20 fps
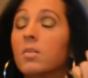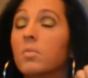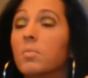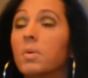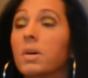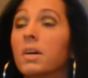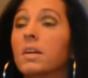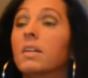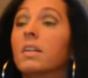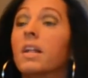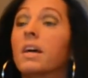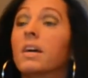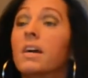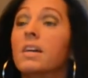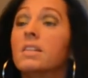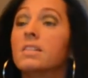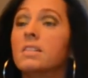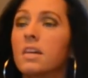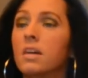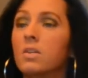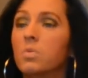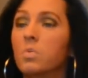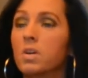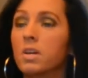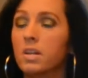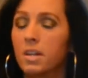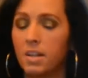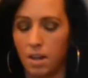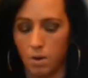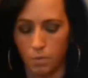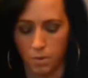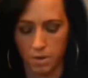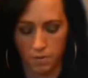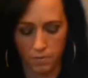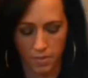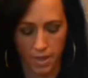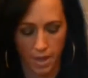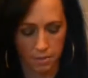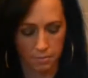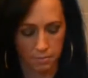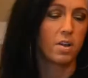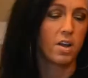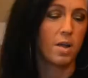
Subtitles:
but like I said, we're going to get rid of that.